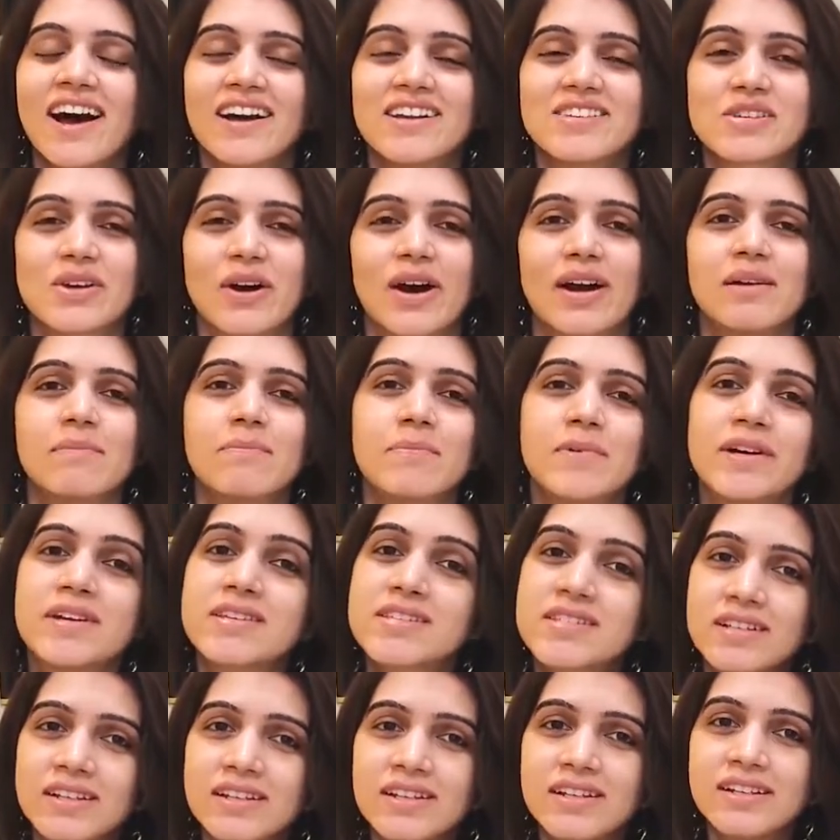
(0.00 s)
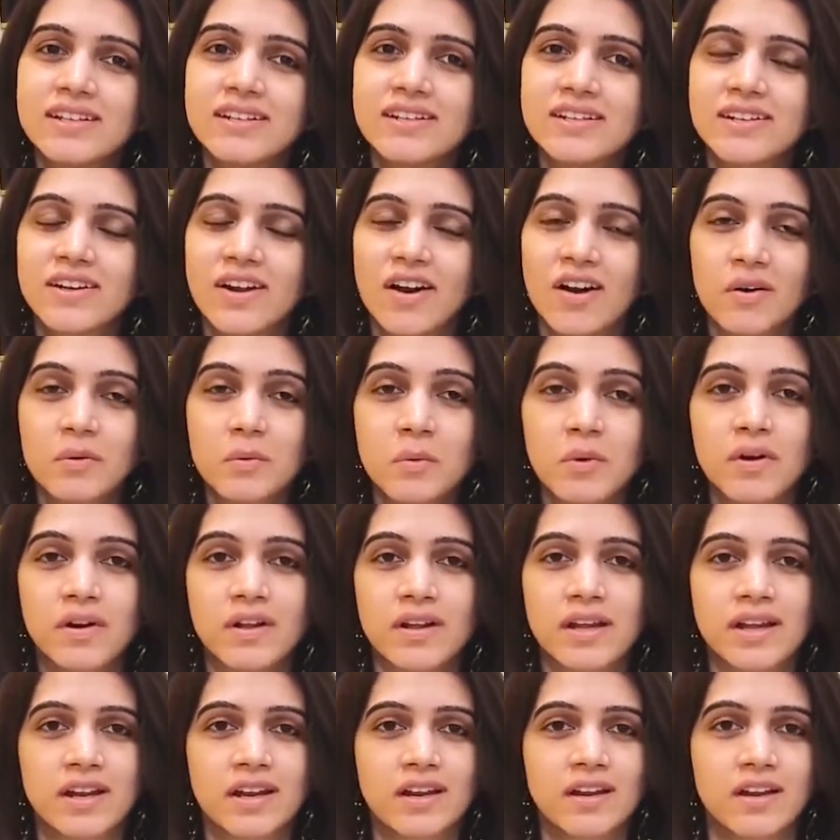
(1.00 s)
So I personally did not want
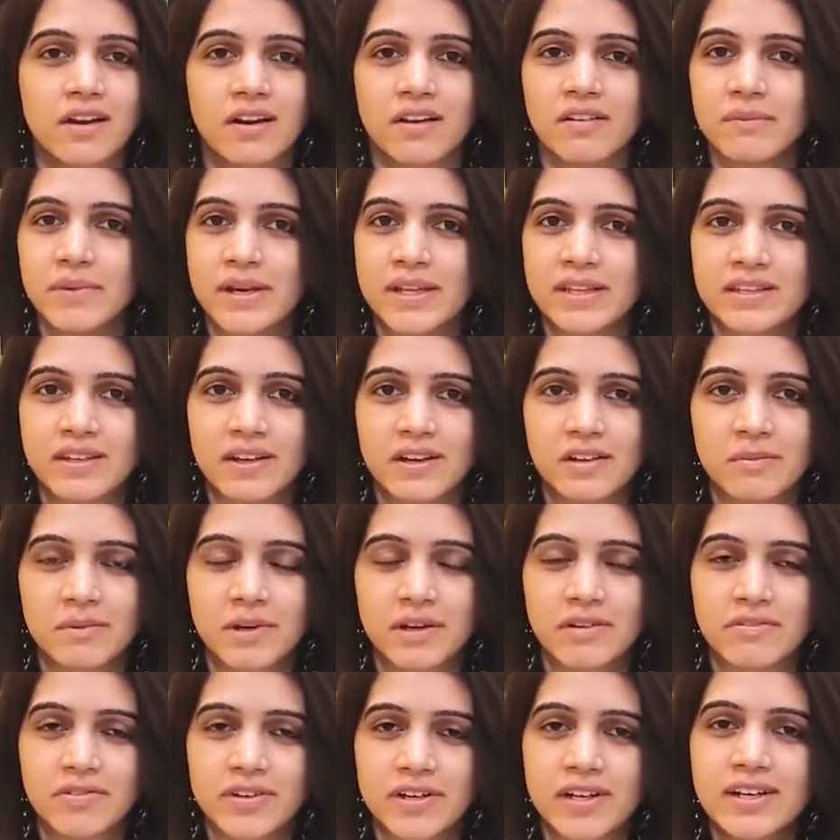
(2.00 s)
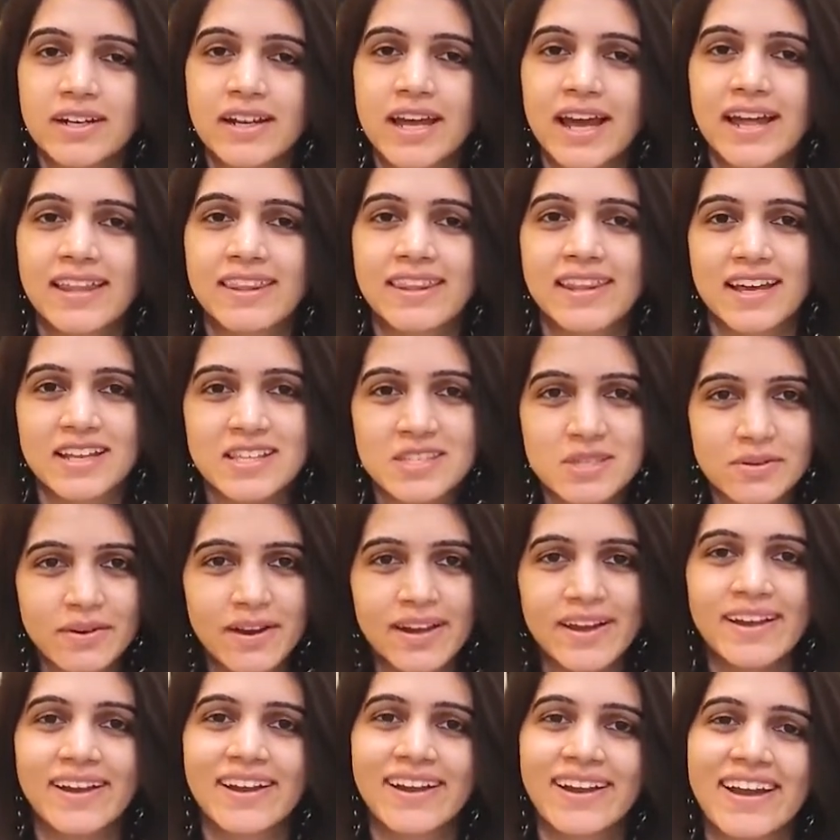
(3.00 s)
to get a lot of mehendi on my feet, and that's
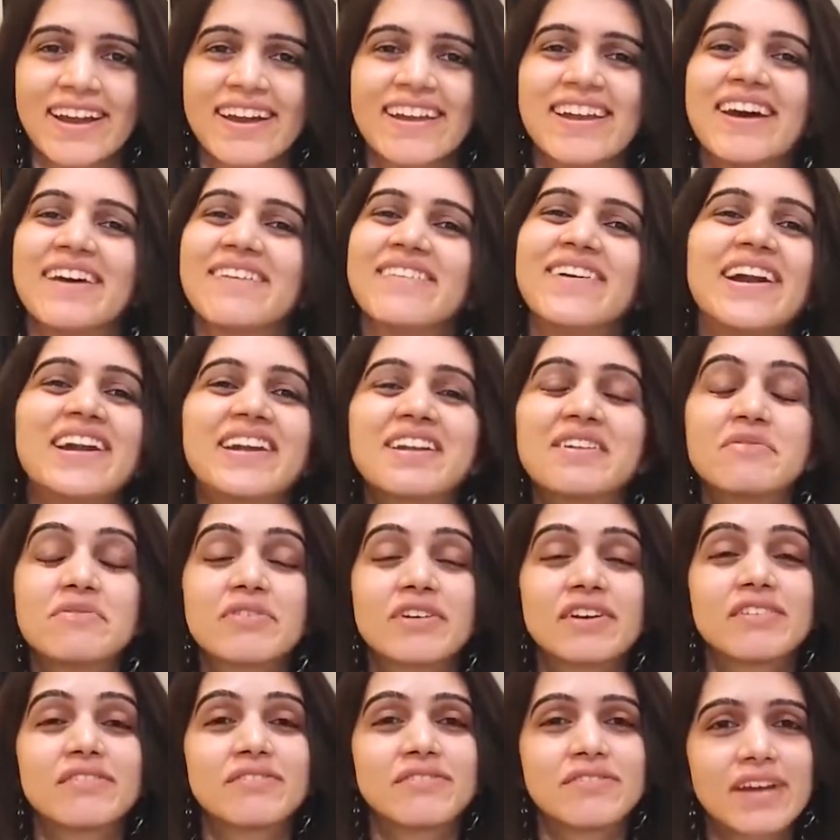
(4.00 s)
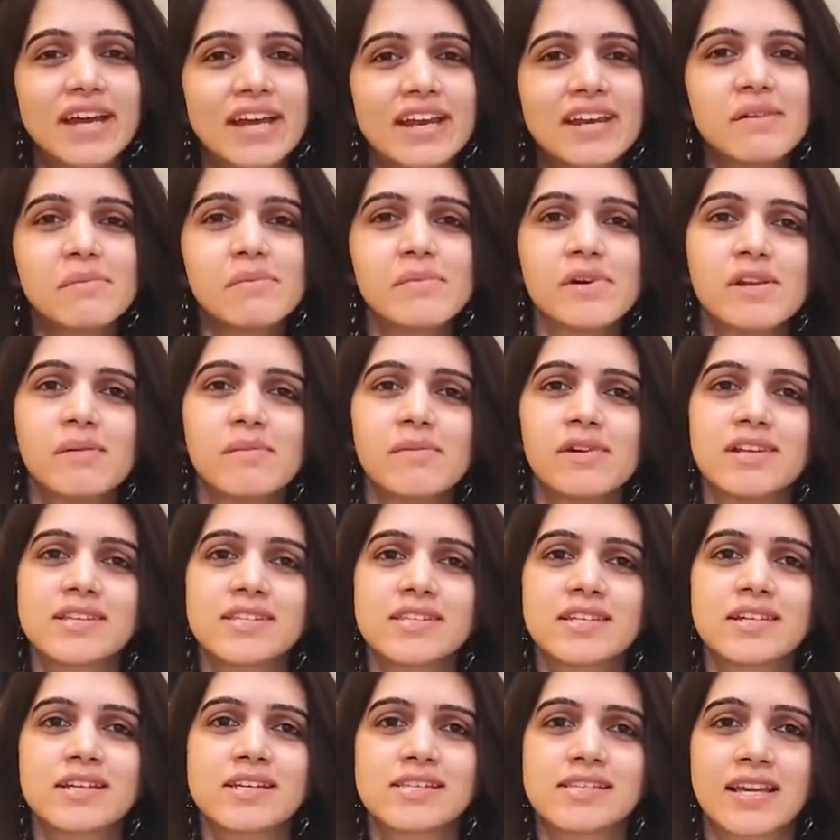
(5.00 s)
why again I went in for a very
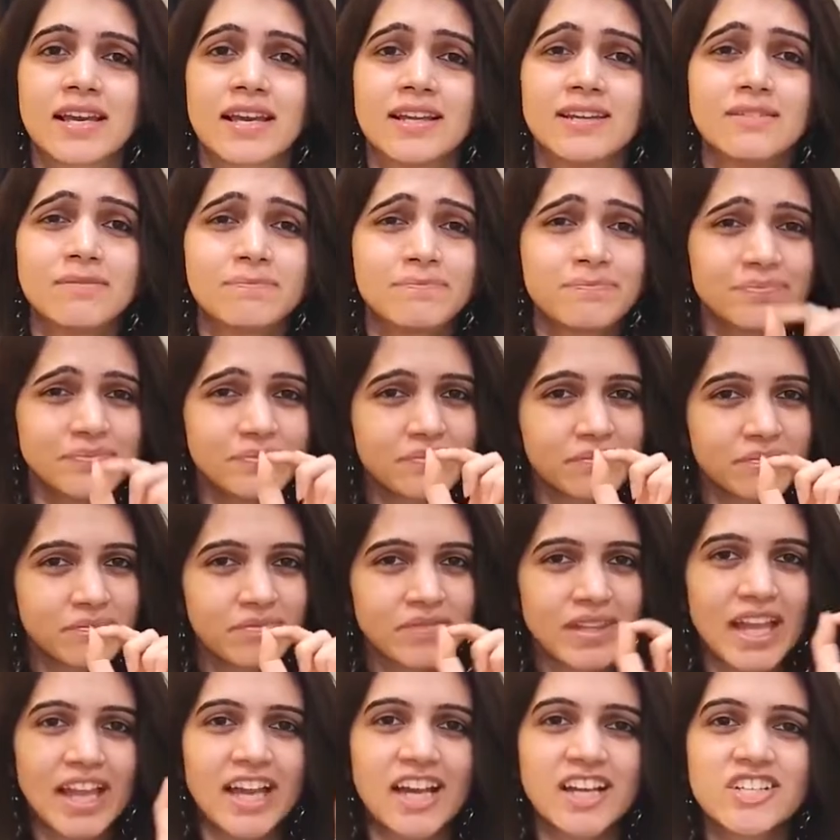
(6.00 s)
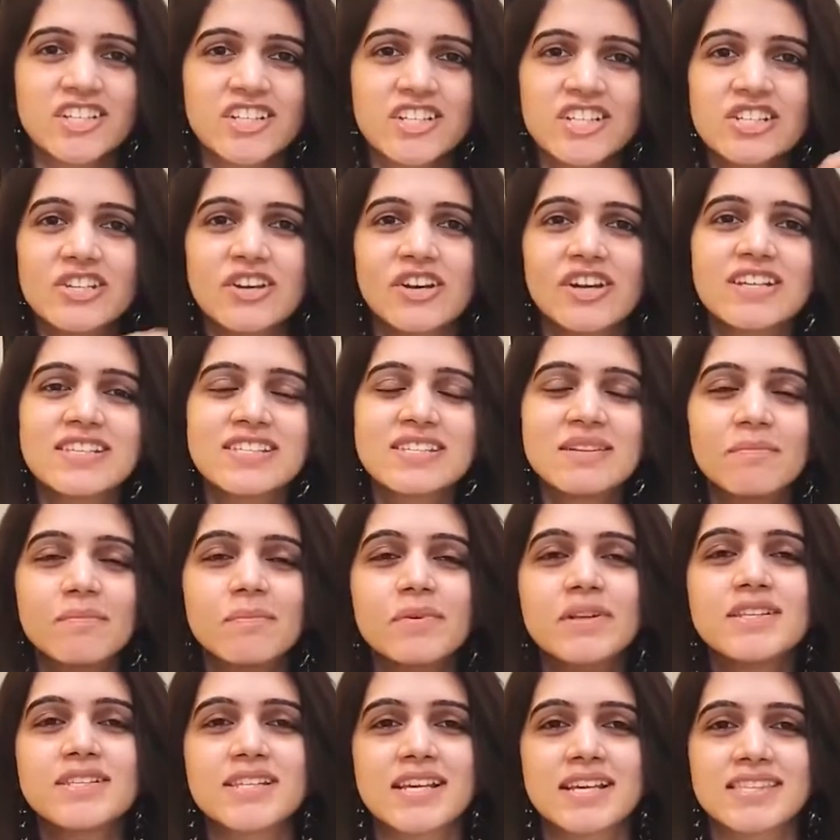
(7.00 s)
minimalistic design and just got a
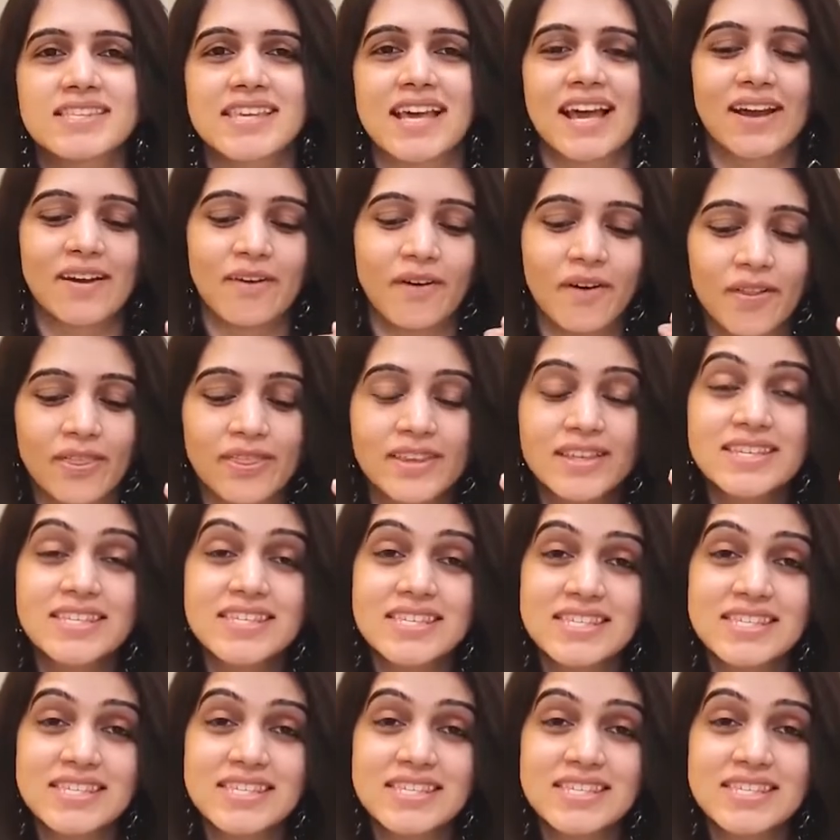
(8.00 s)
simple zigzag on the